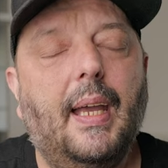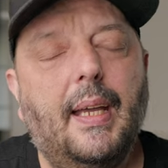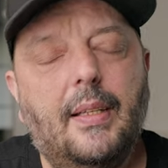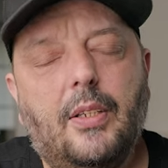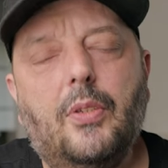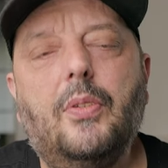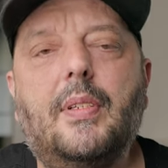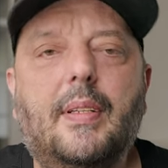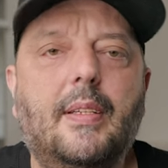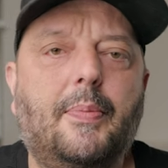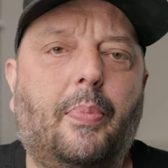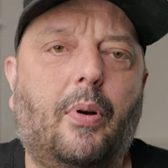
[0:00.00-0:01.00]
and use
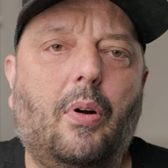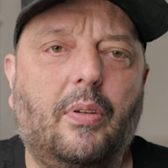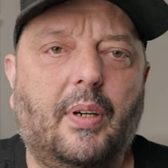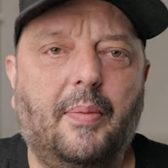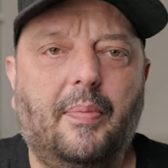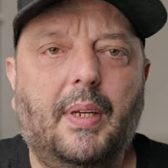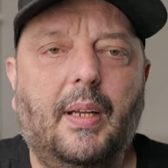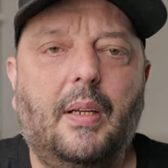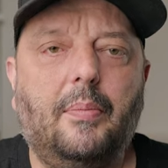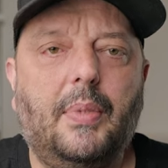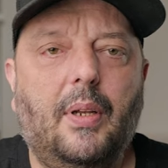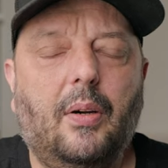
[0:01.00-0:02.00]
this program.
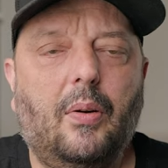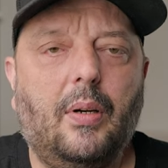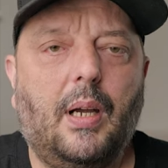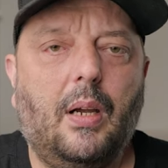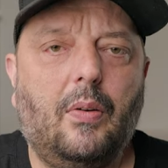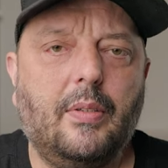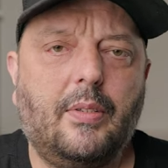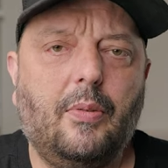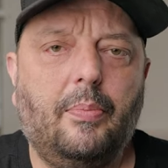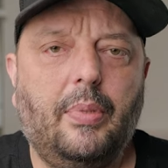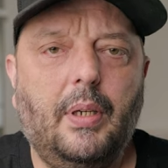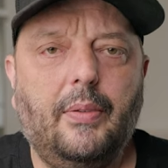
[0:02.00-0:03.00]
Below I
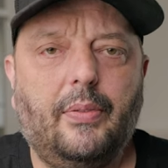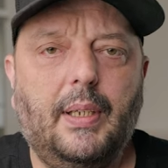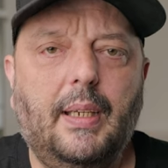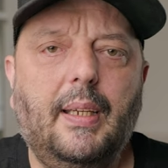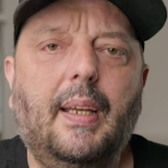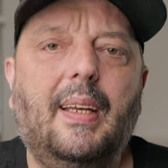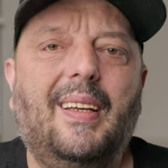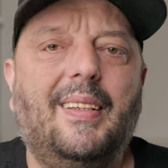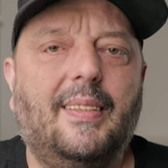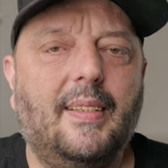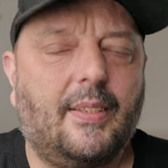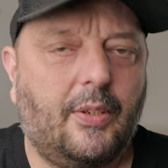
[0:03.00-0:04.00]
also briefly
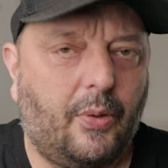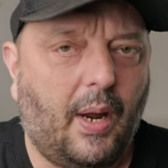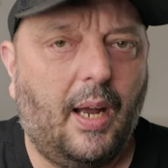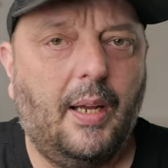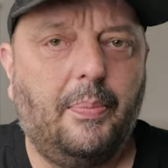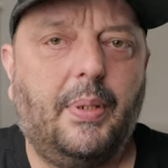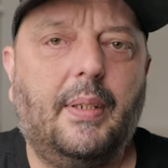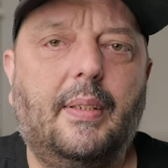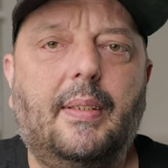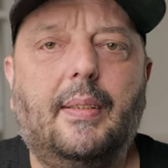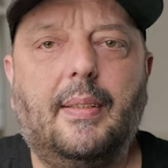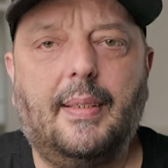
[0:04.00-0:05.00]
describe
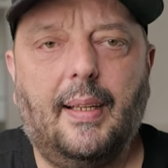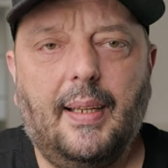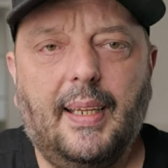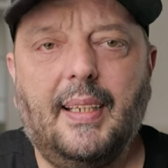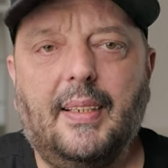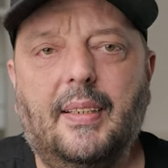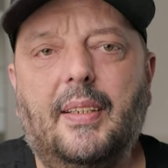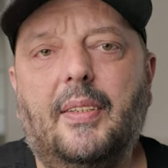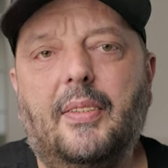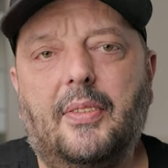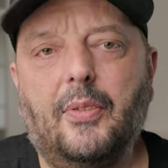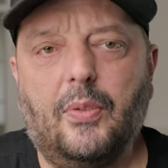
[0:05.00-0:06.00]
the link
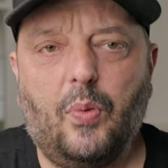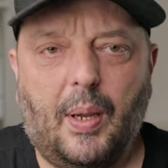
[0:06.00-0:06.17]
to the